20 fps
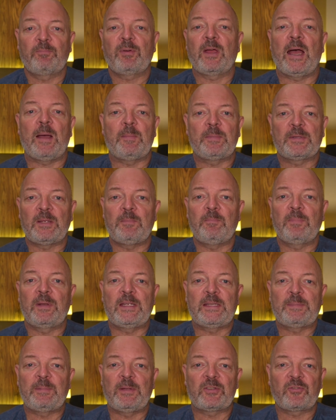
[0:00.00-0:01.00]
Perhaps
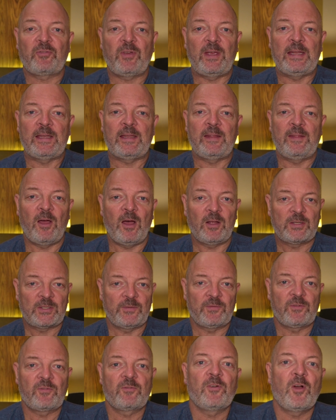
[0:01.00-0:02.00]
somebody's been trained in the art
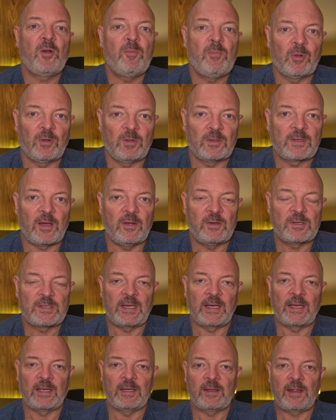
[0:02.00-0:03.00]
of grow model
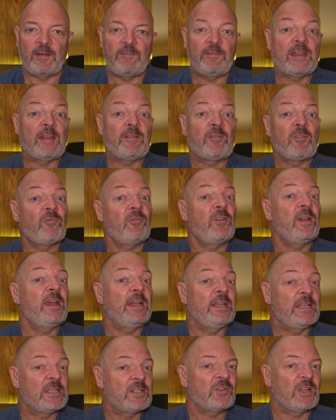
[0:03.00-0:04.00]
coaching and they've never
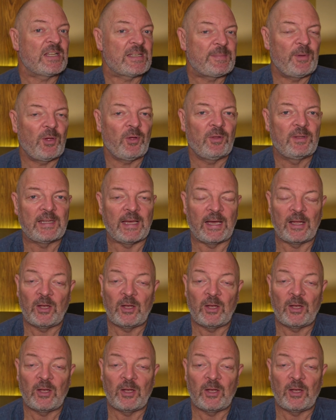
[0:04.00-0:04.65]
really stretched beyond that.